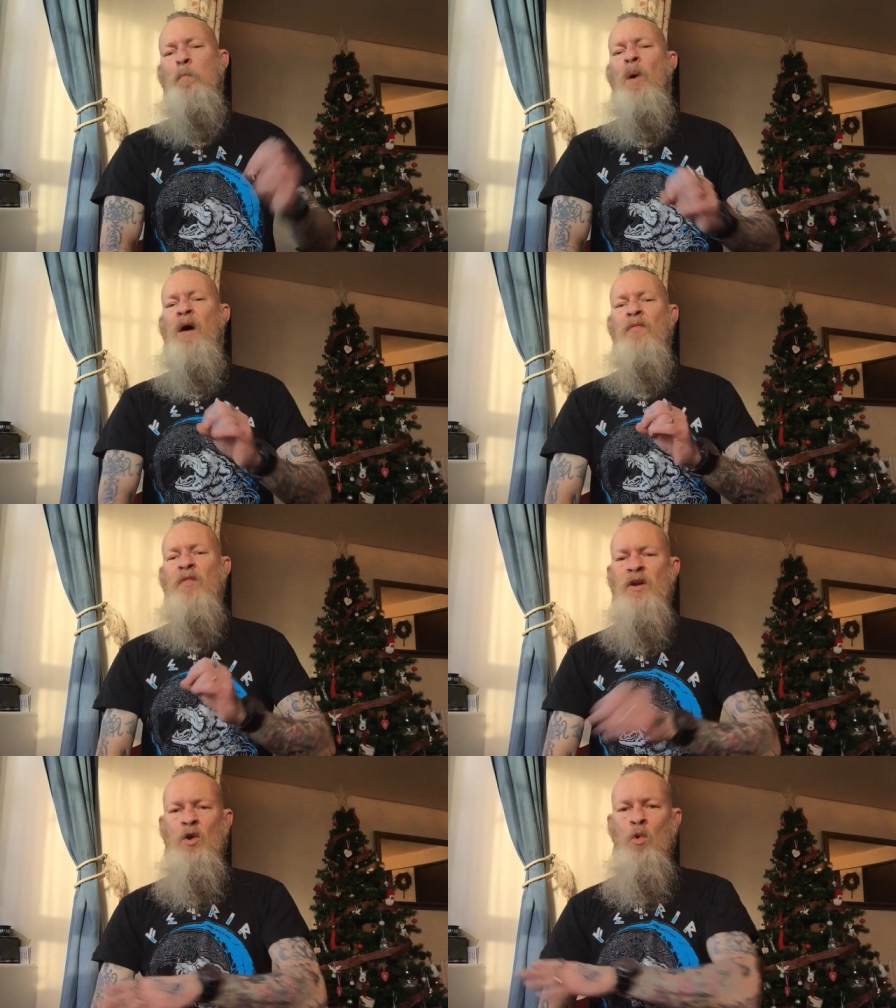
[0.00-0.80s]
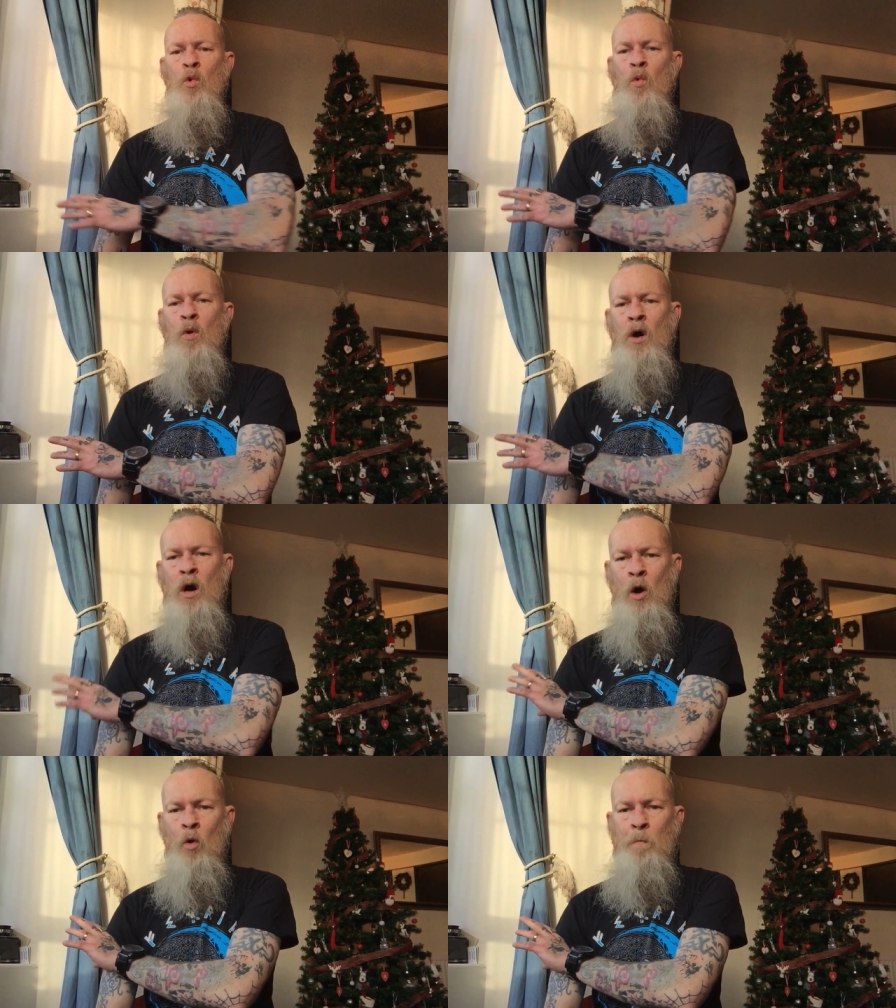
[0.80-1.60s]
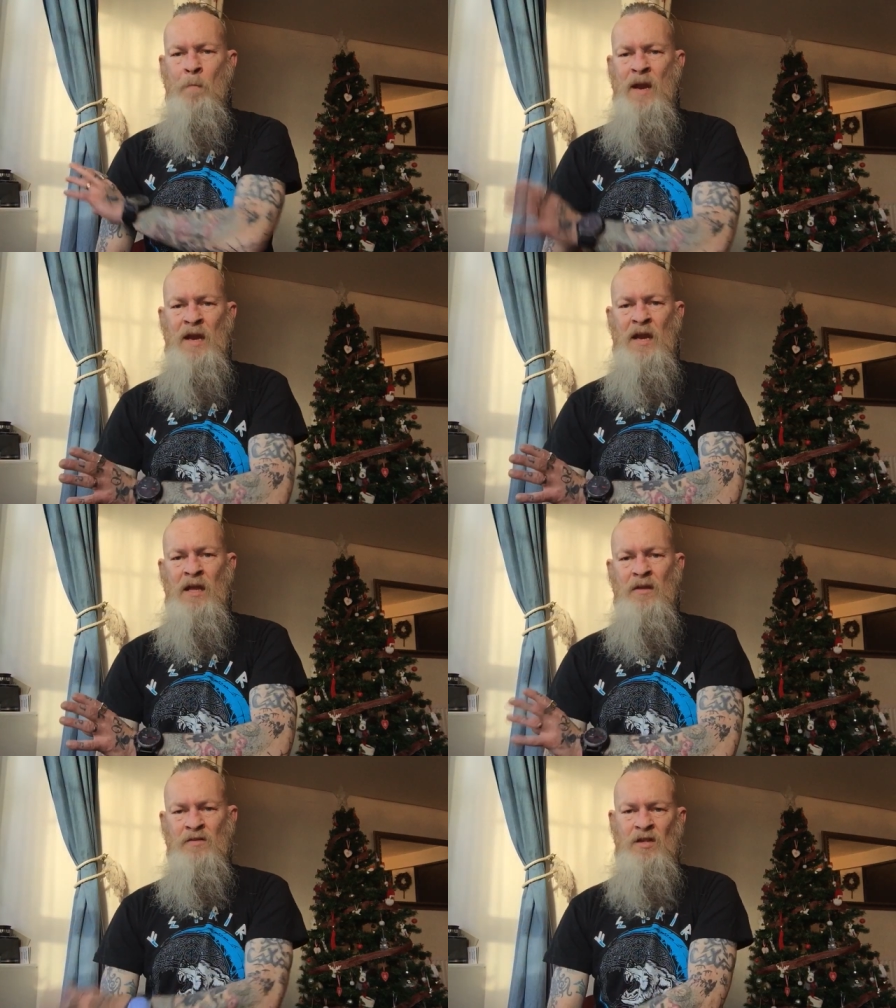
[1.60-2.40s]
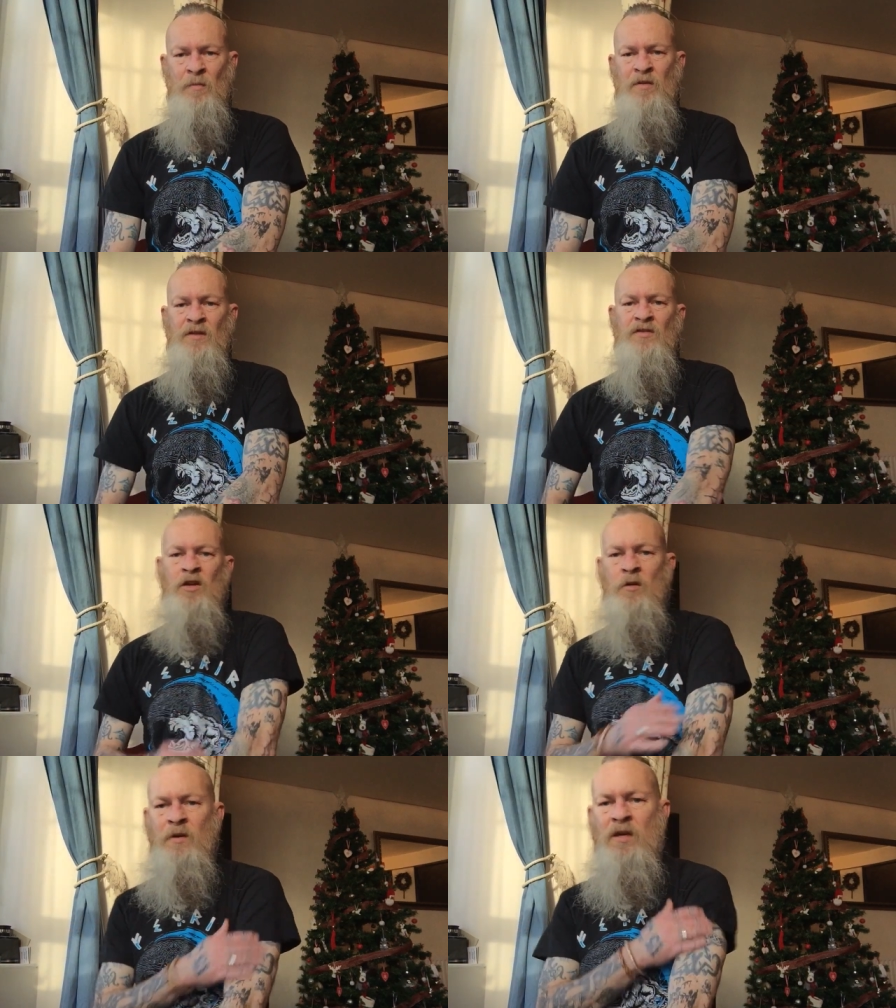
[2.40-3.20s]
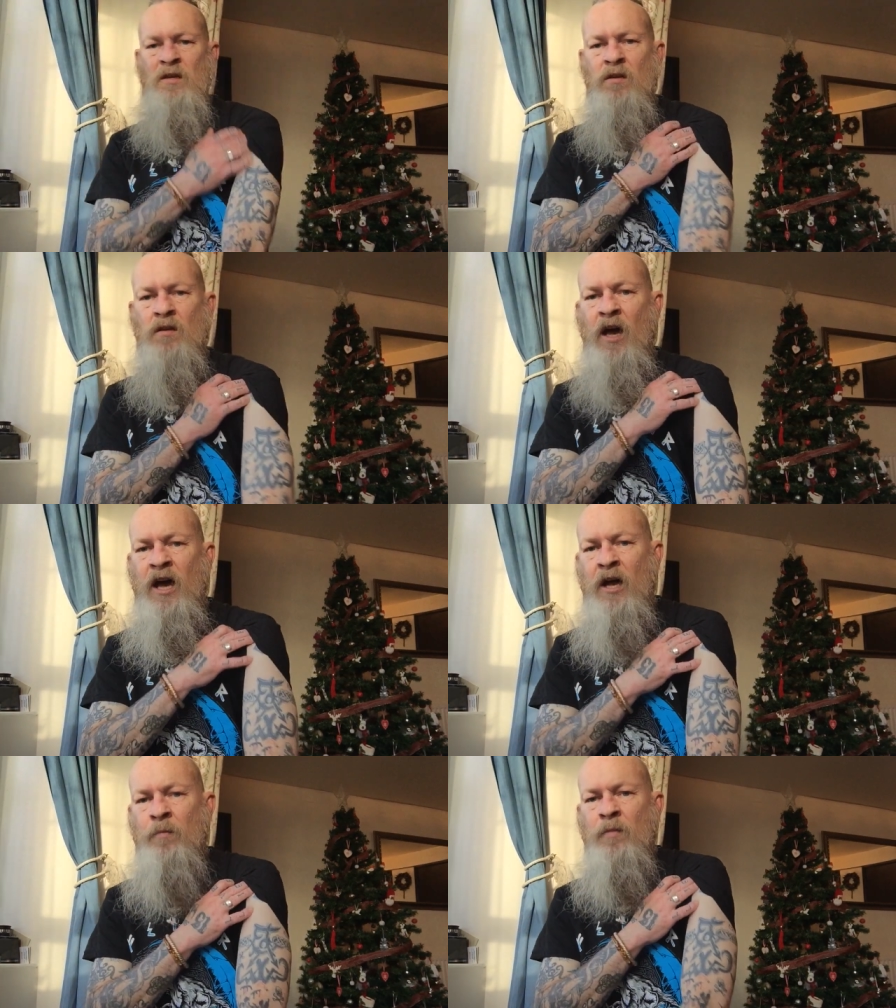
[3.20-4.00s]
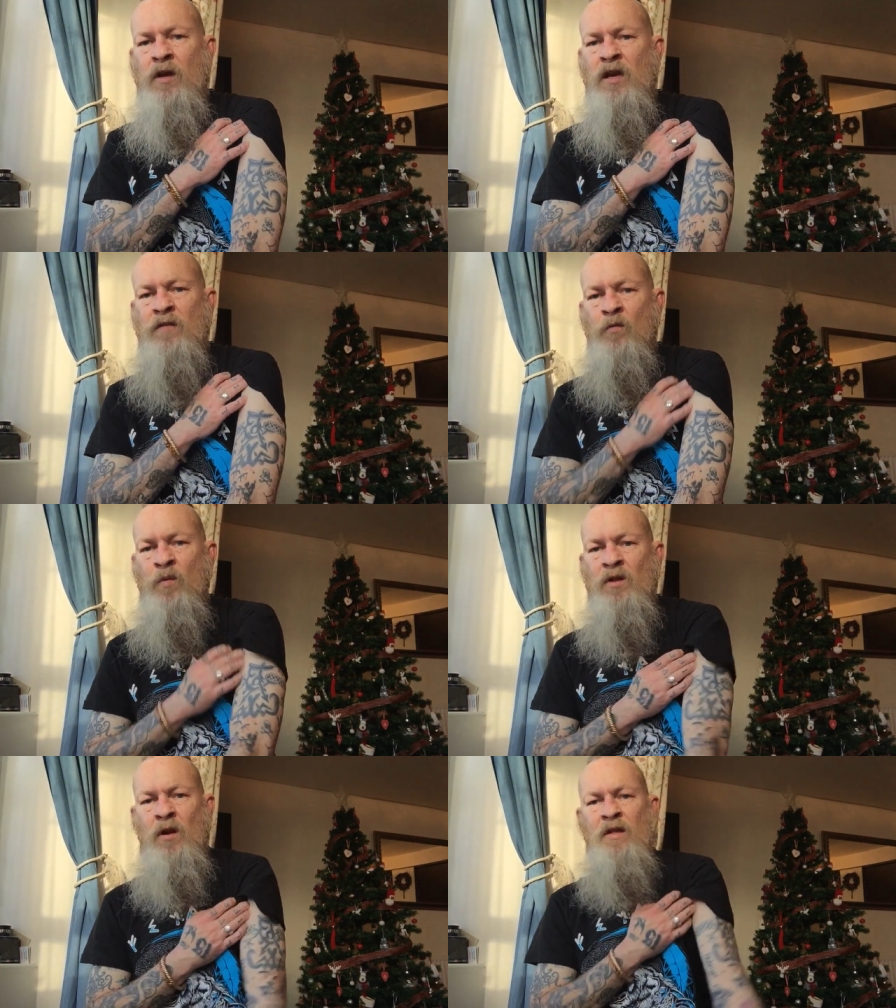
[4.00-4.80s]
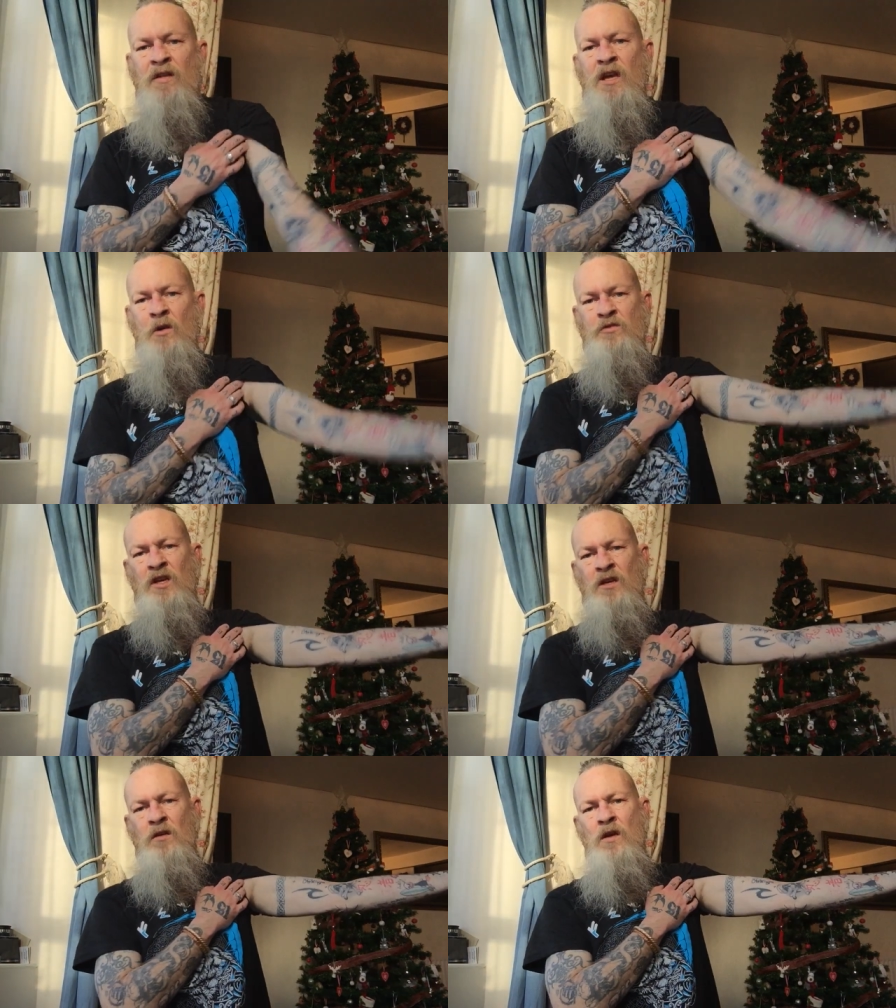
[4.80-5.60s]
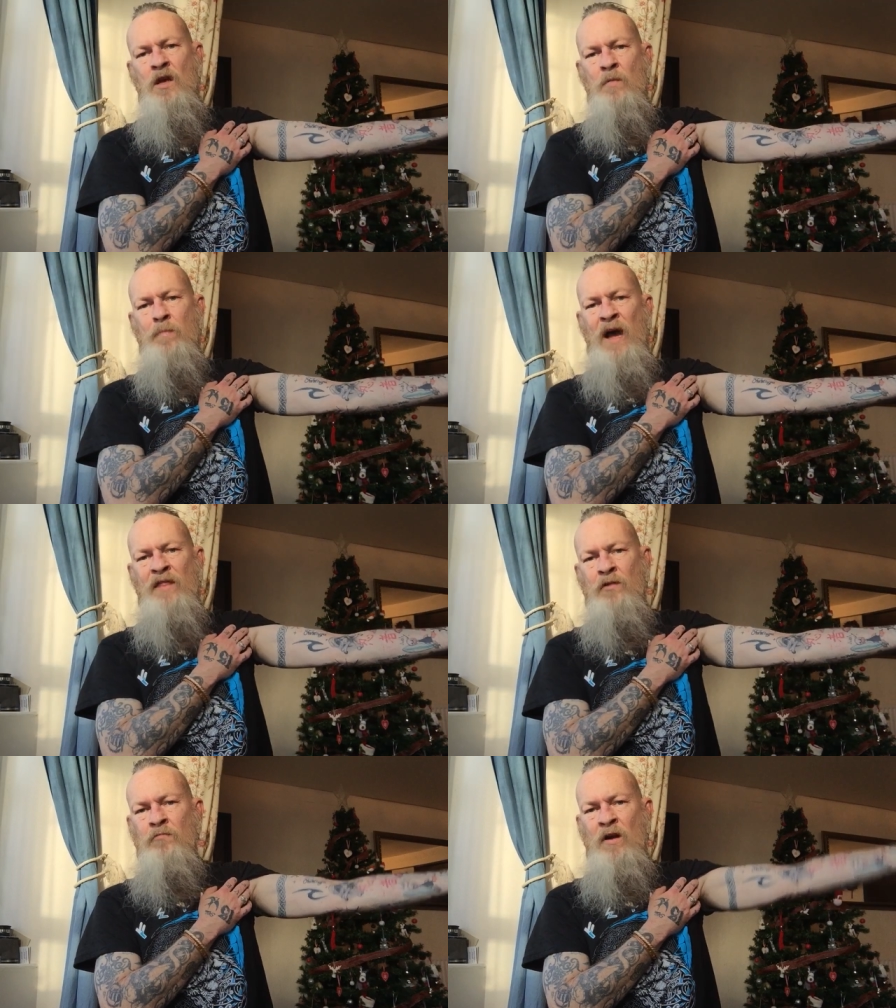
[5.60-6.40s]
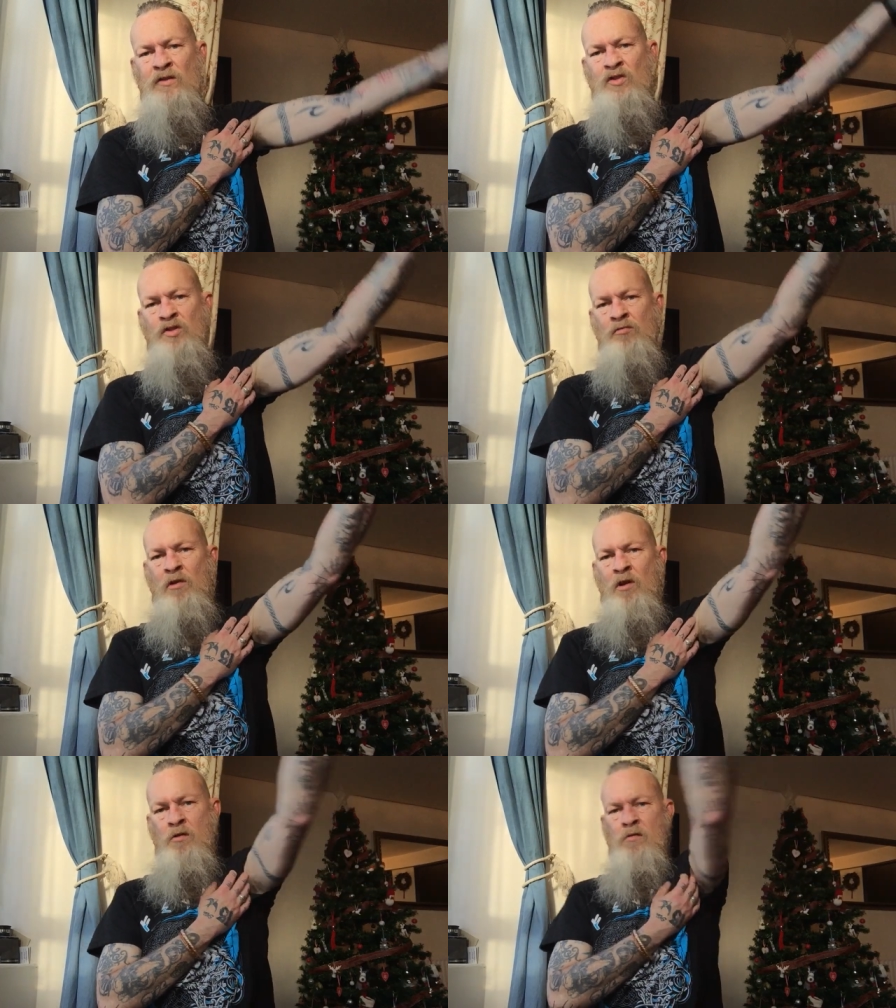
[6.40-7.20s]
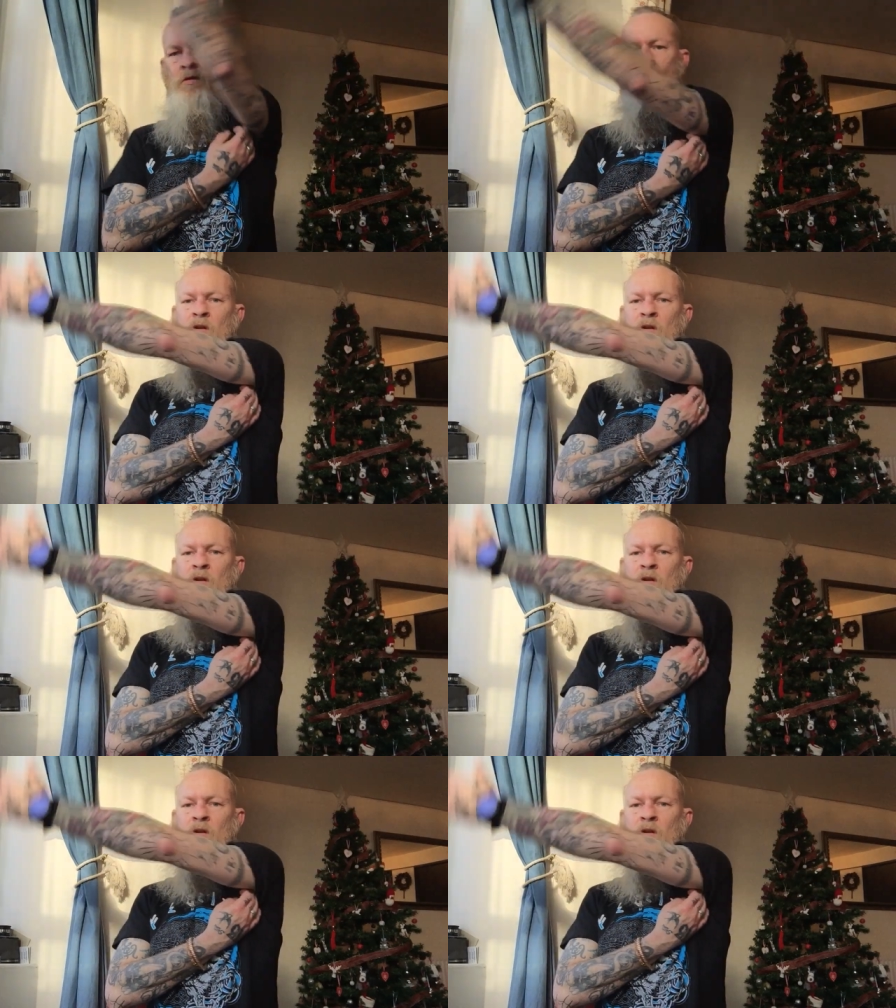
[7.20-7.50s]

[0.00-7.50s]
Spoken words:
but they all hold meaning and something to me, even with like the Celtic band that runs through.